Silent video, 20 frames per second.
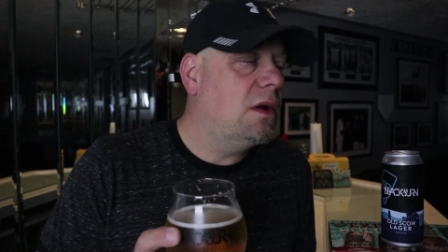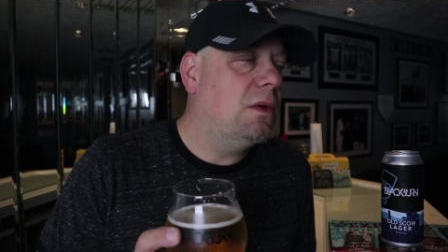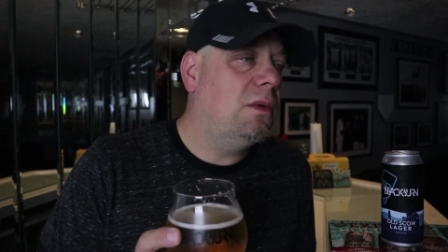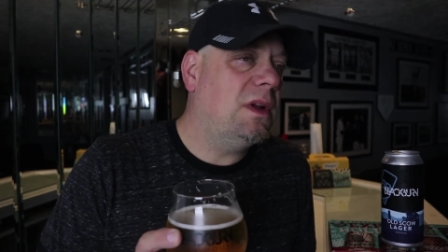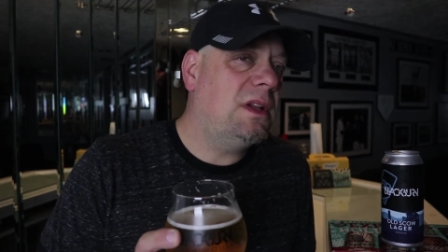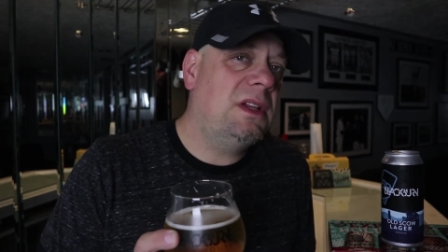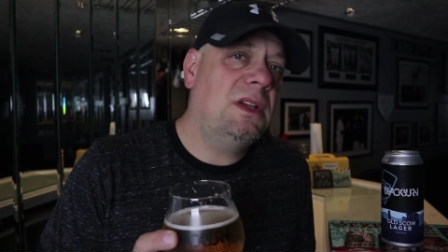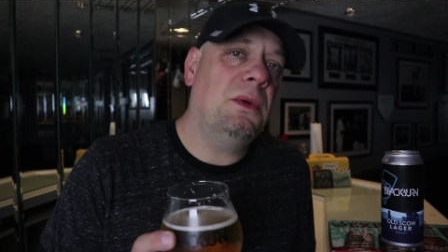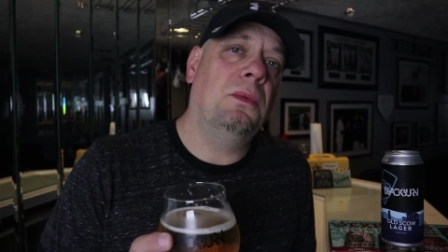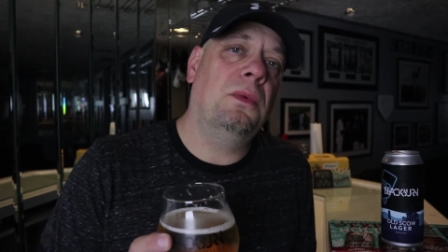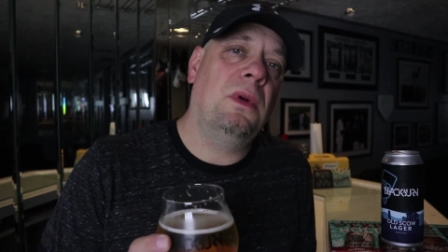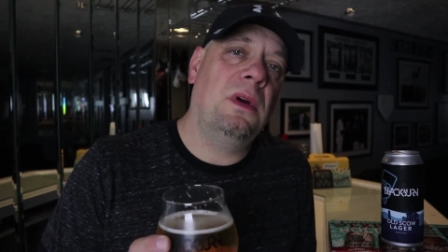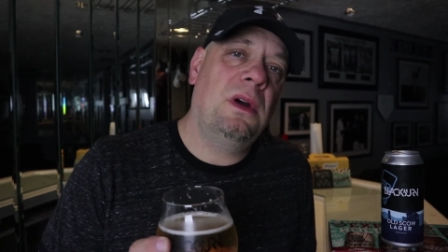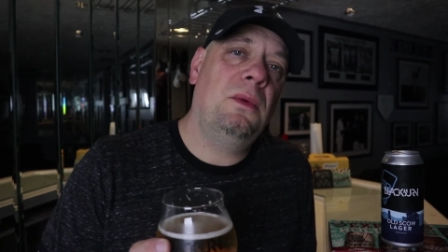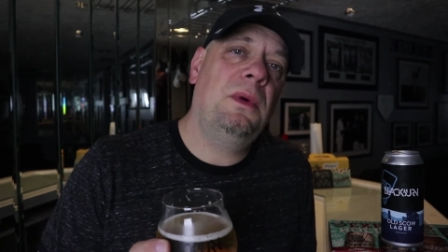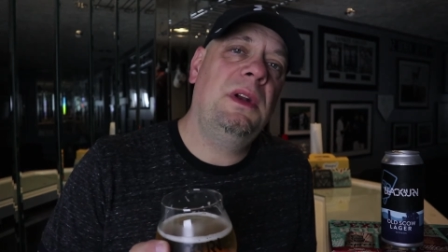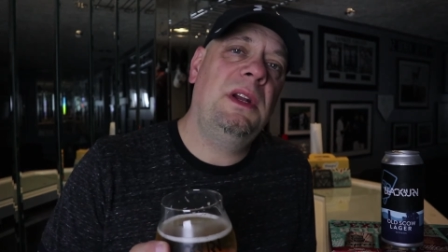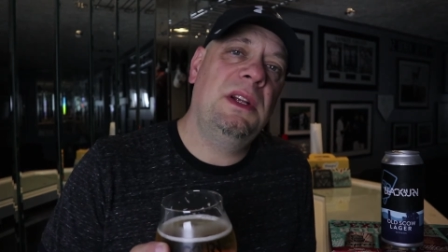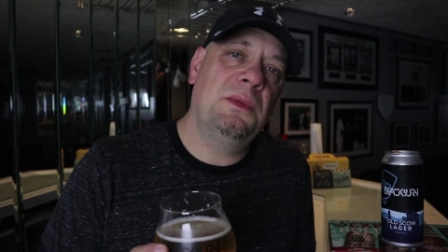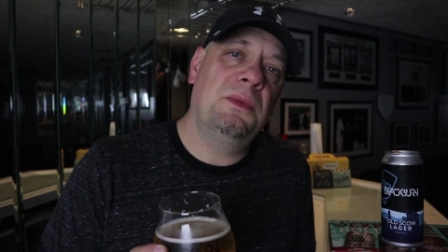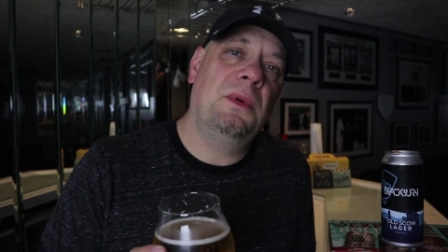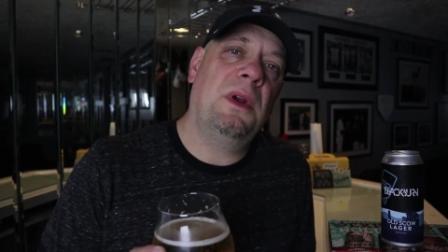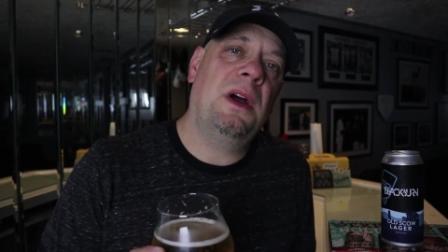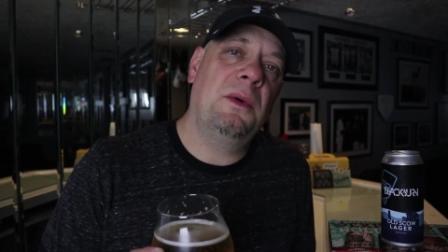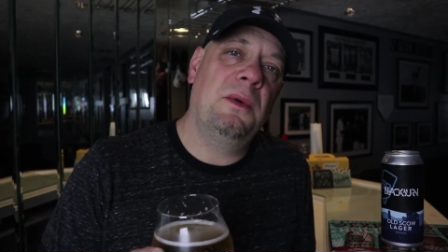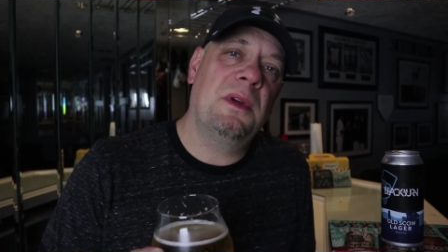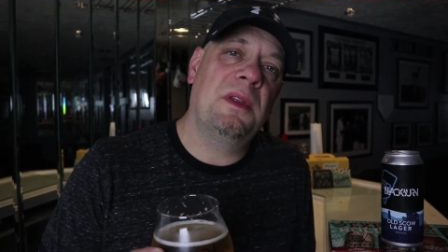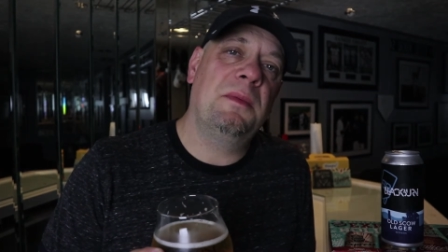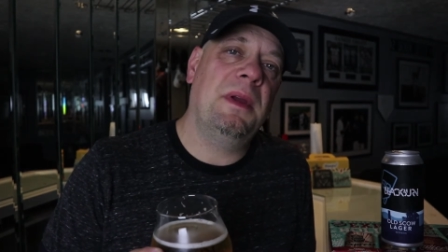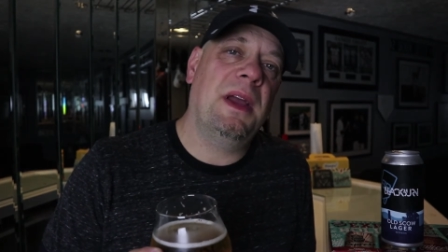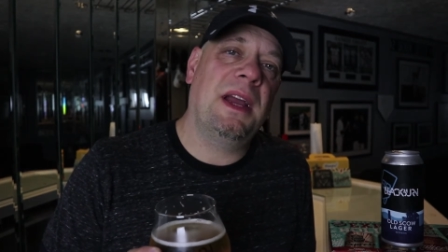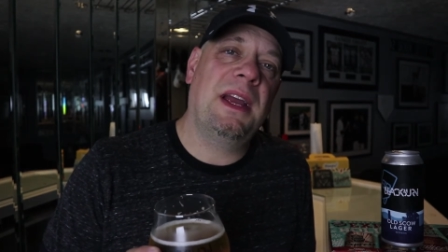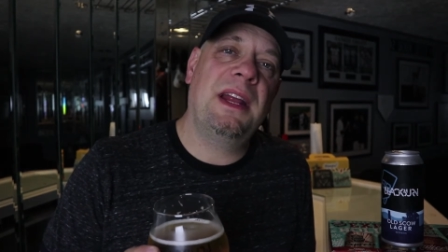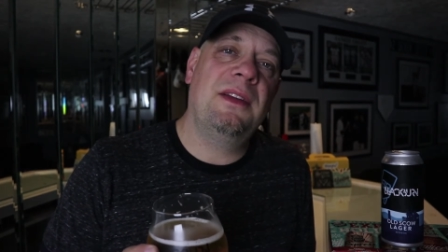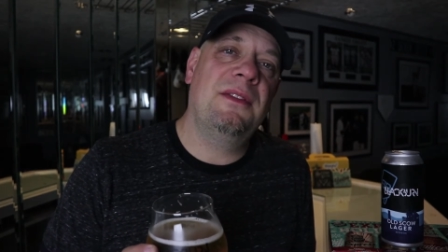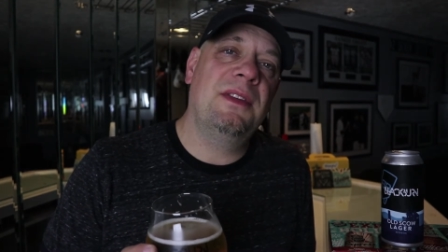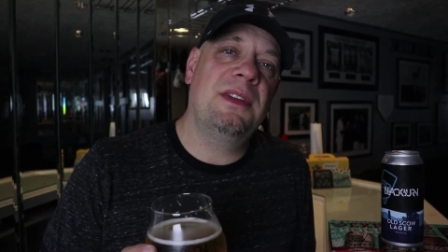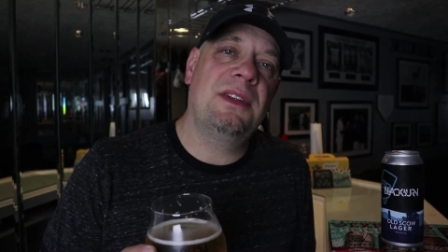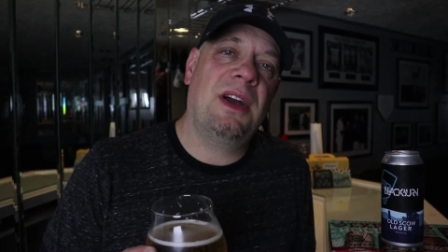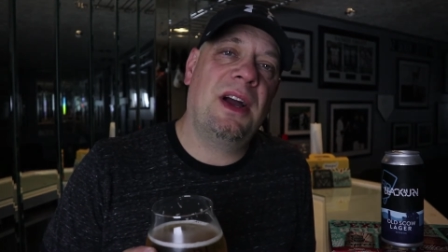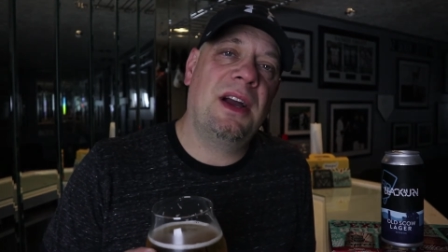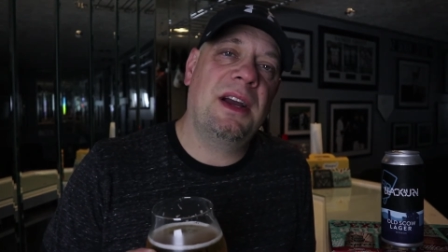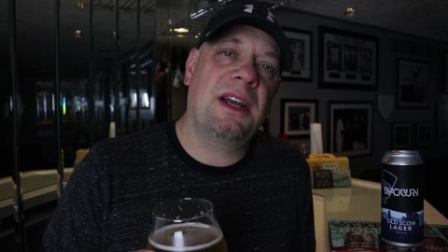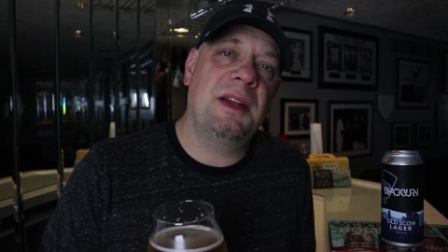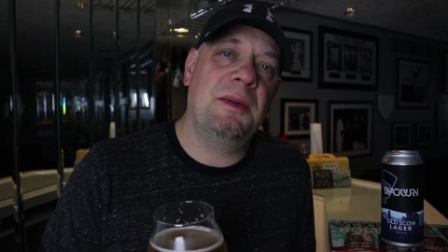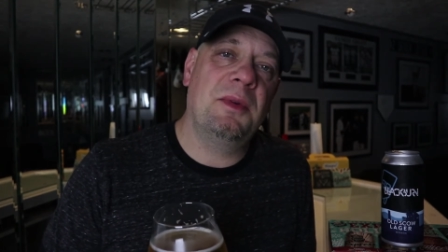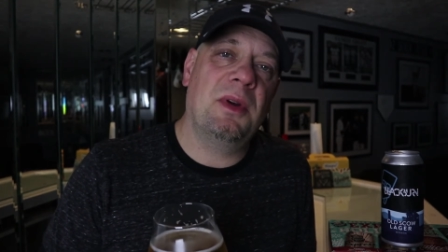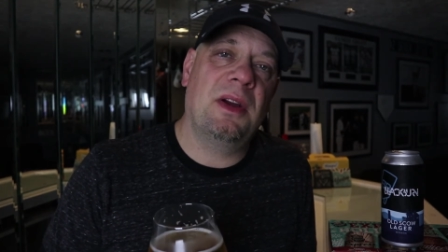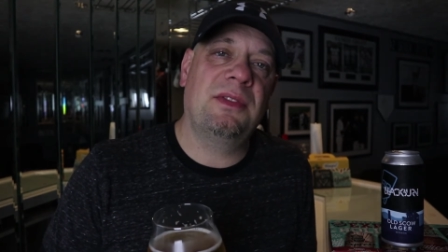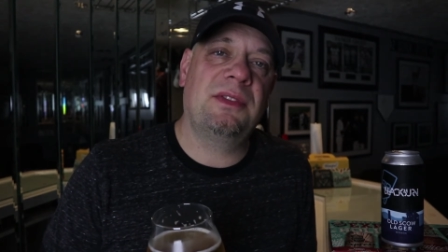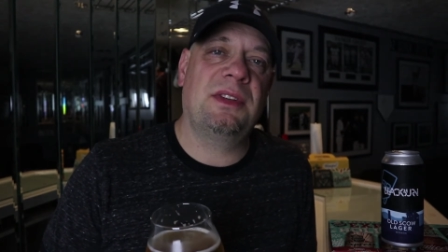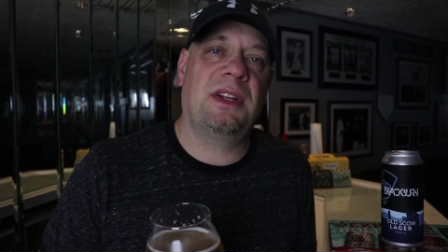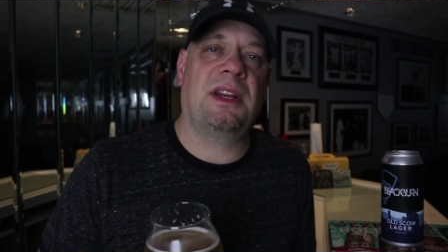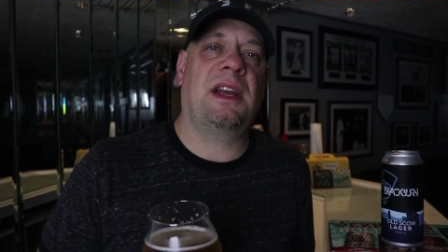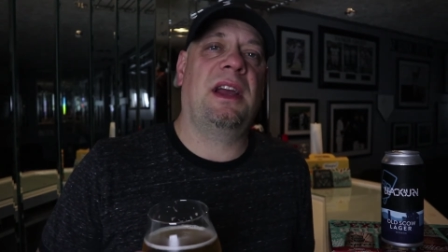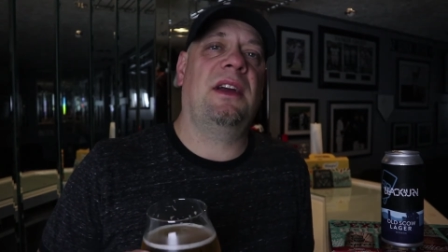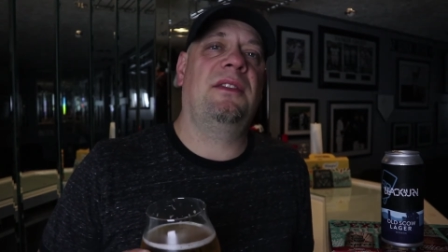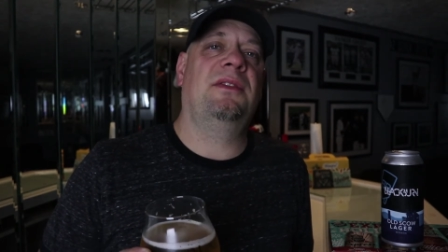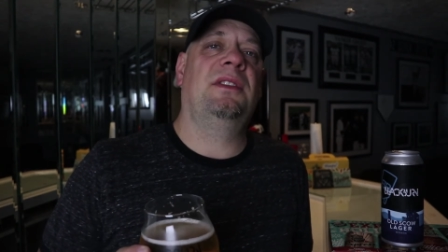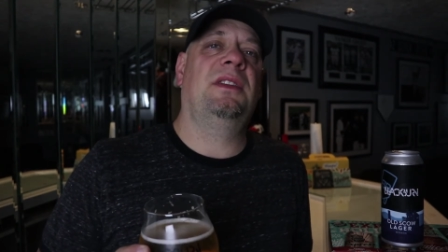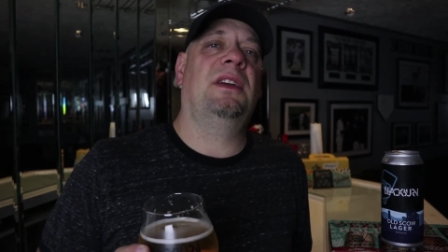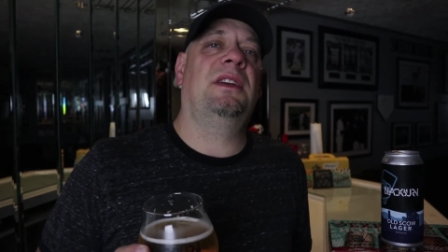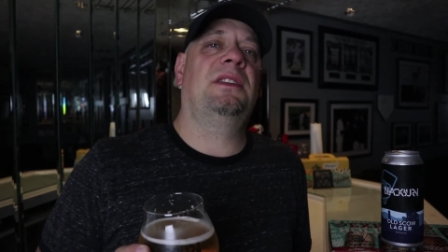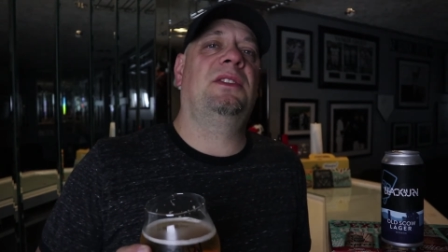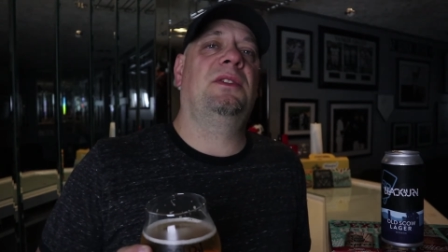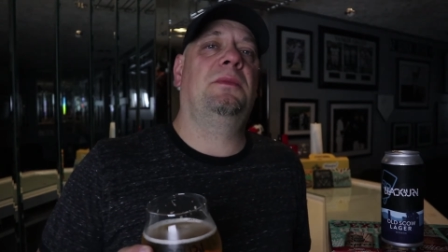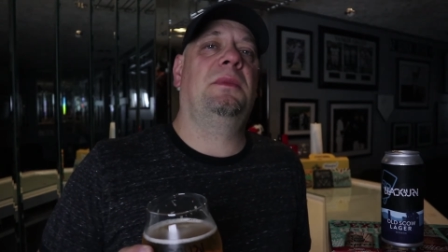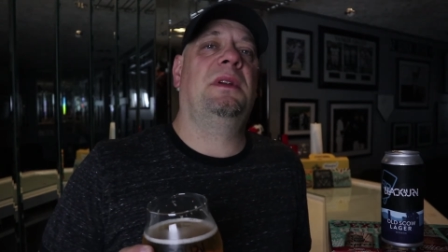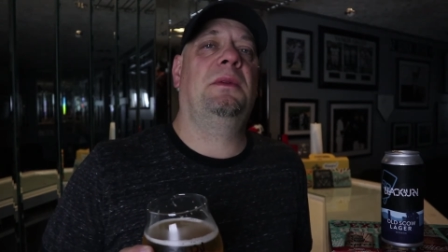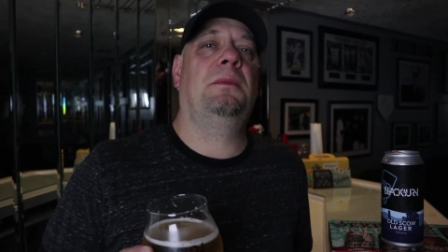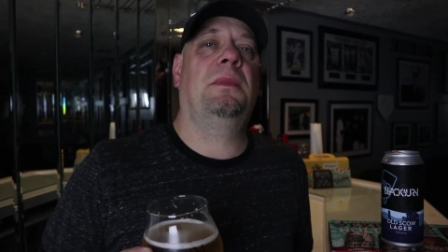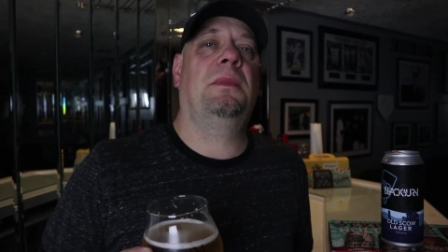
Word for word: What is wrong with me? I can't even talk anymore. It's like I haven't done so many